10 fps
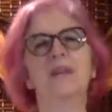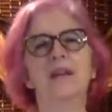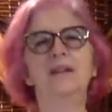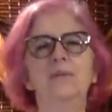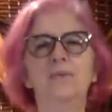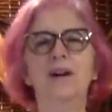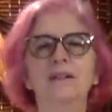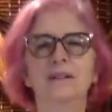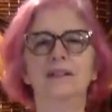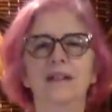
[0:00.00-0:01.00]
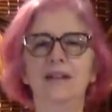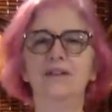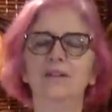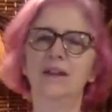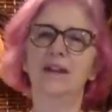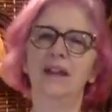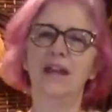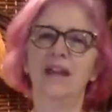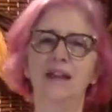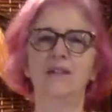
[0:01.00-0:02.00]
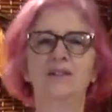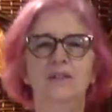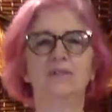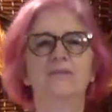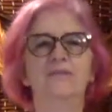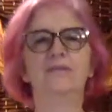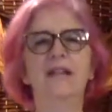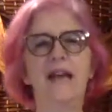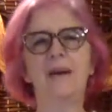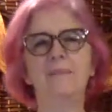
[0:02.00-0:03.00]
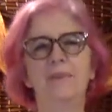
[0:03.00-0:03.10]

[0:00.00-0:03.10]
And you want to let your hands just flap.